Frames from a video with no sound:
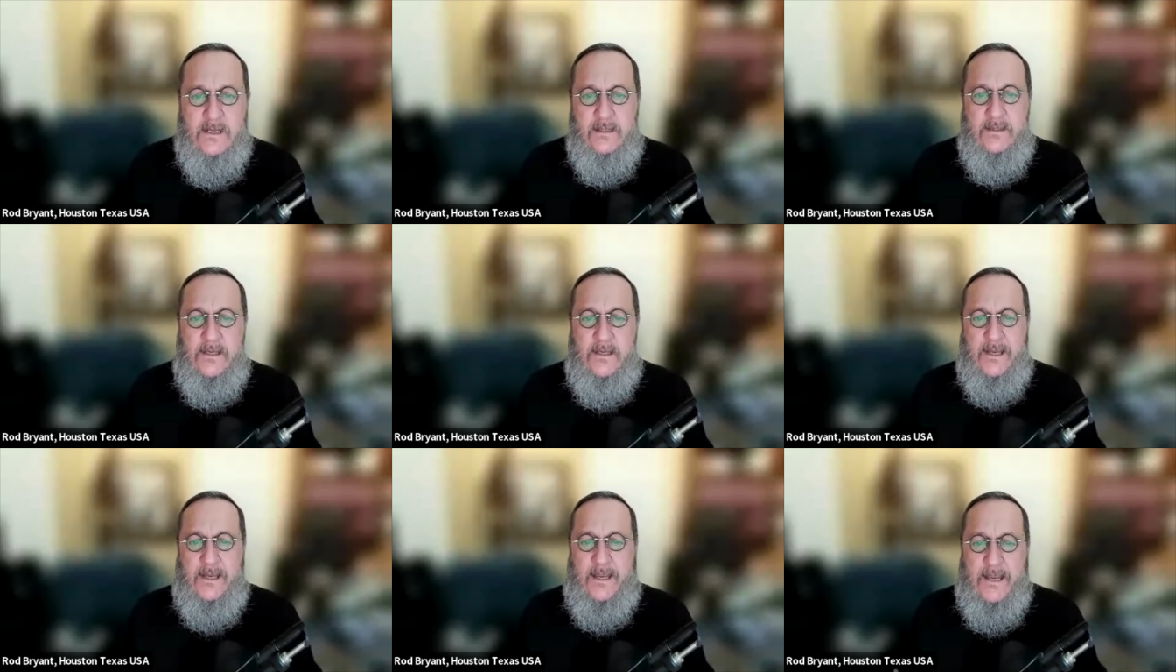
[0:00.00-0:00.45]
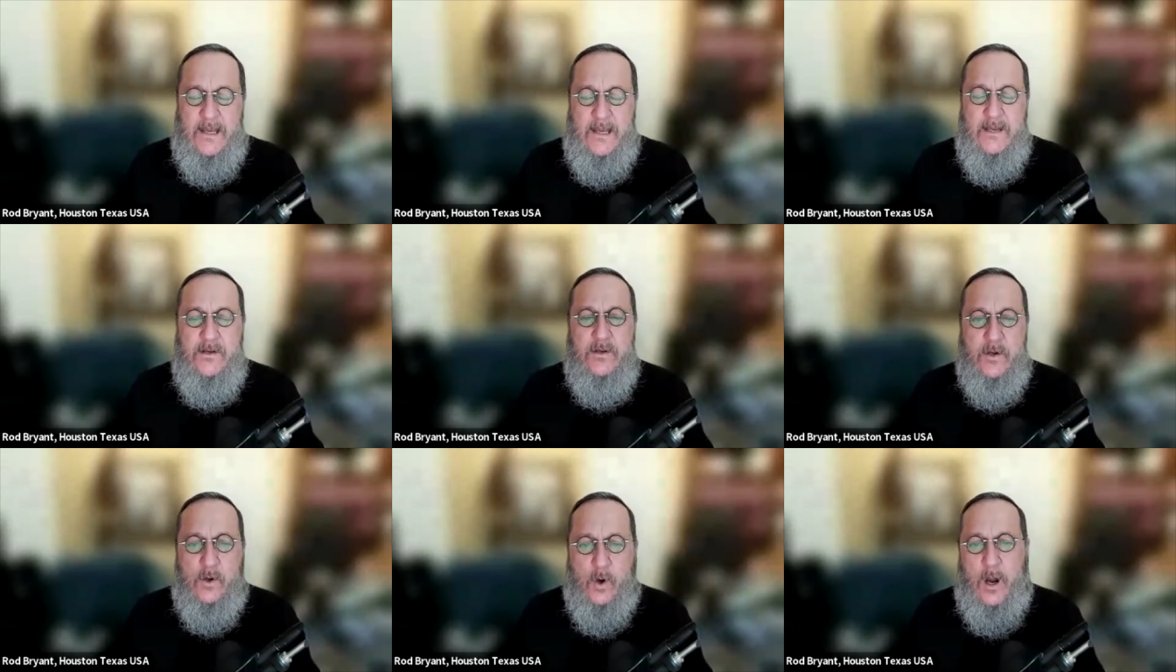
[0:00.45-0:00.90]
that
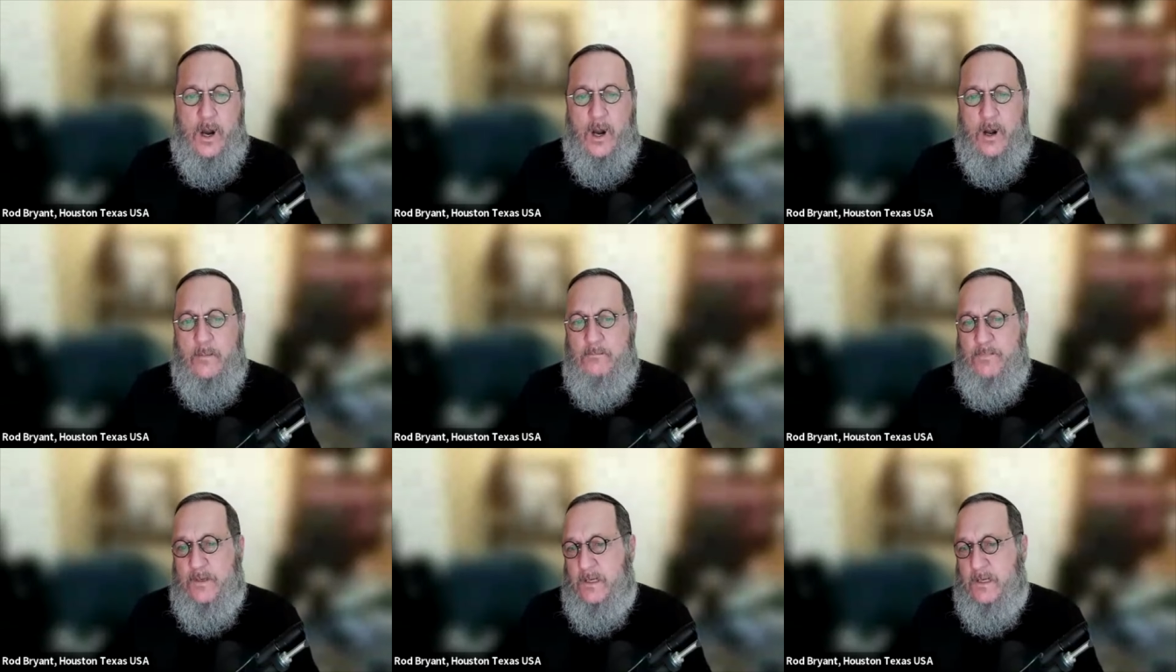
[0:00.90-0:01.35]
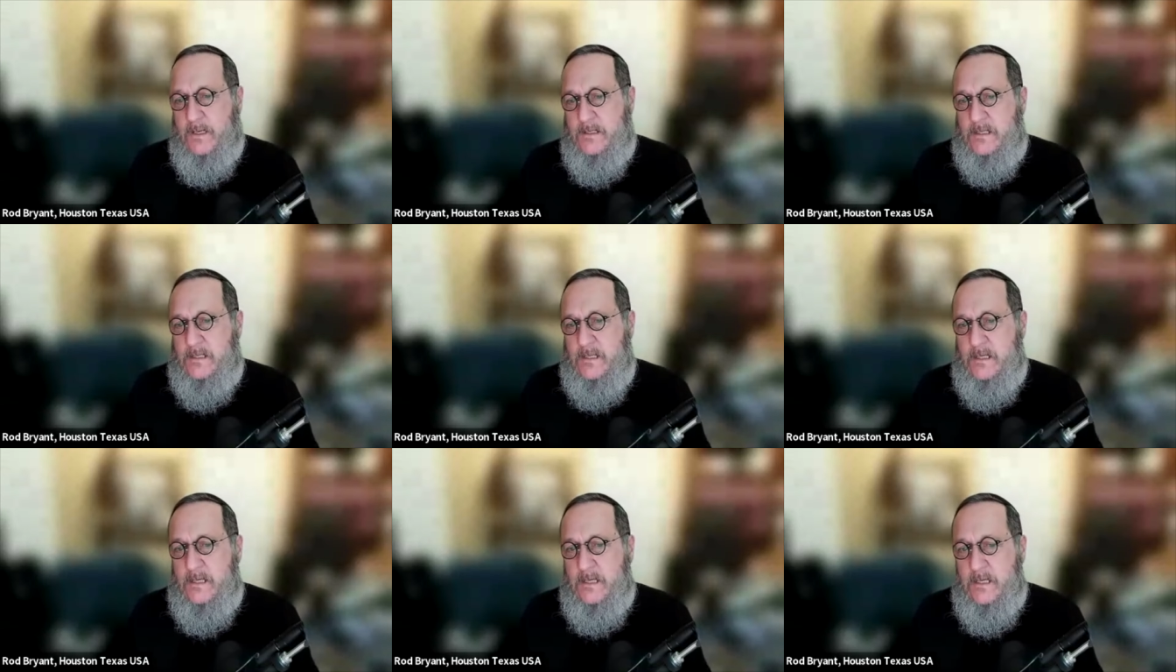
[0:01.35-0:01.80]
hinder our
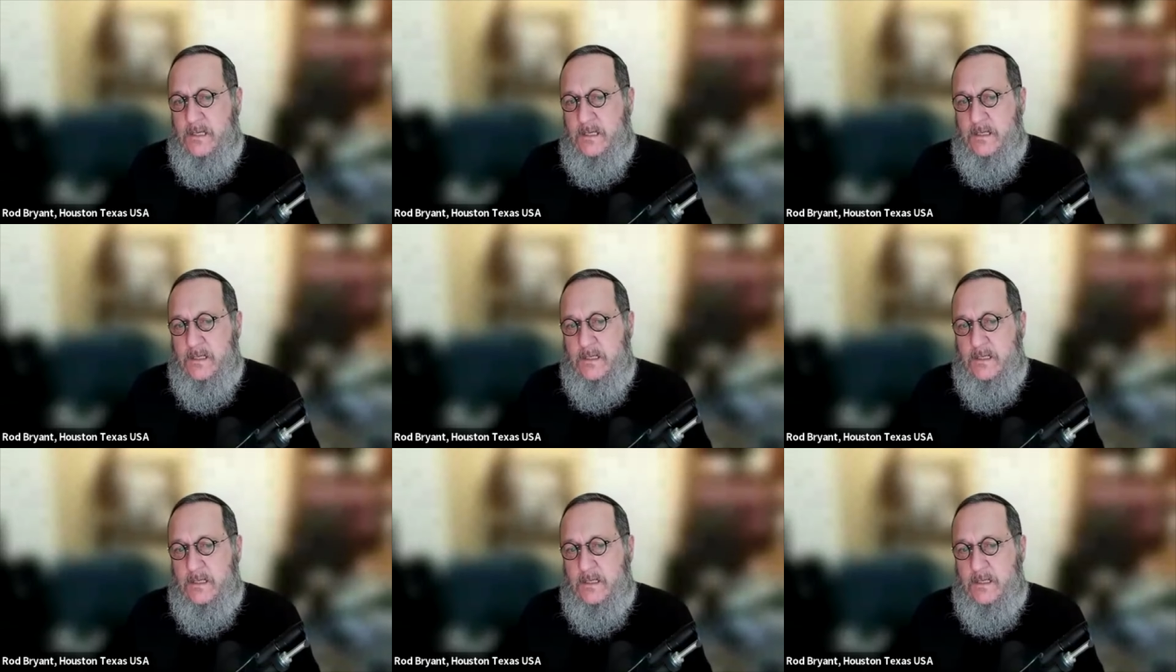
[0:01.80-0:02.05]
ability